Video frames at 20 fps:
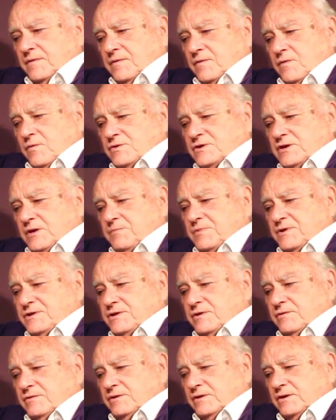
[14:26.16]
also
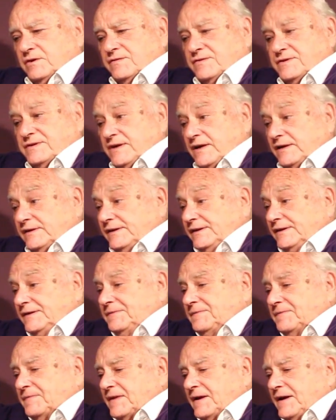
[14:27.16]
pursued a lot of study
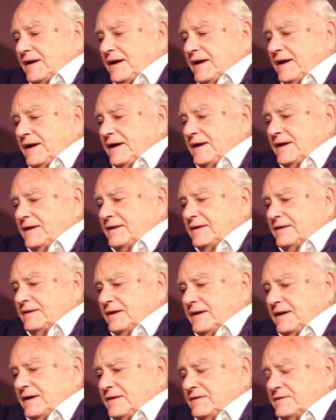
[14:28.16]

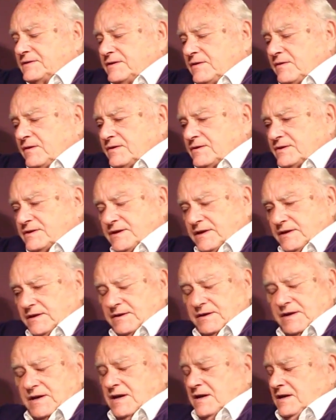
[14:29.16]
and so on,
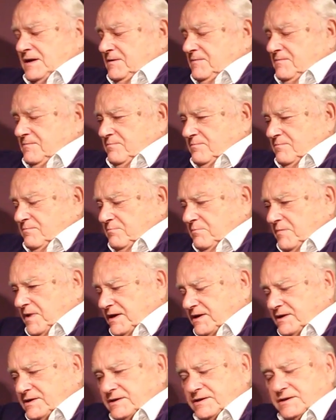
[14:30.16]
studied
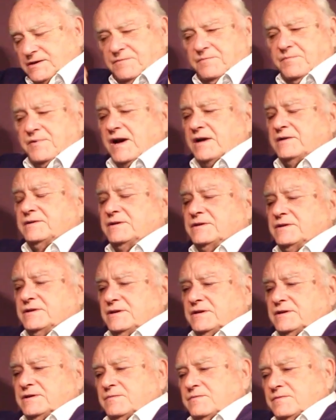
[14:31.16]
meditative
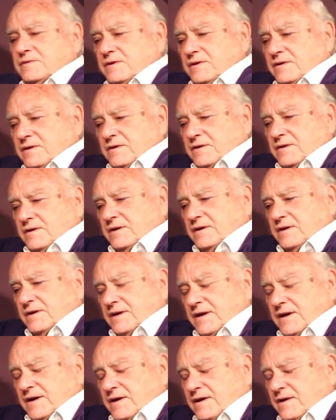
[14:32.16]
practices,
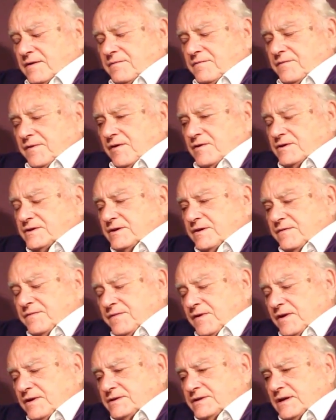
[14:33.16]

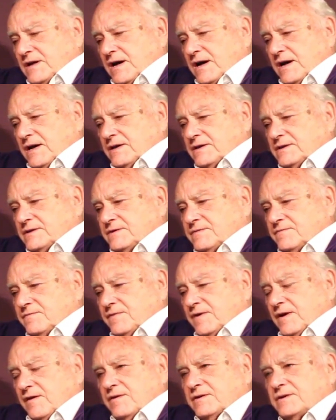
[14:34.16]
various kinds and
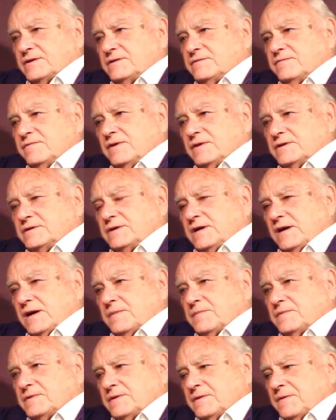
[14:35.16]
various
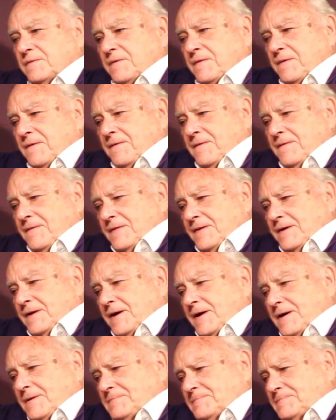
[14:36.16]
types.
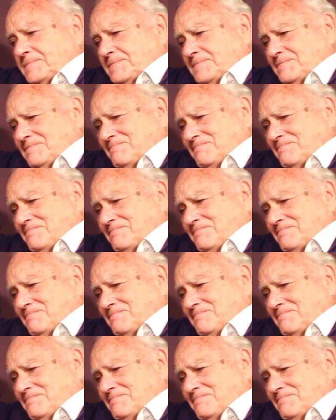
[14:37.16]
And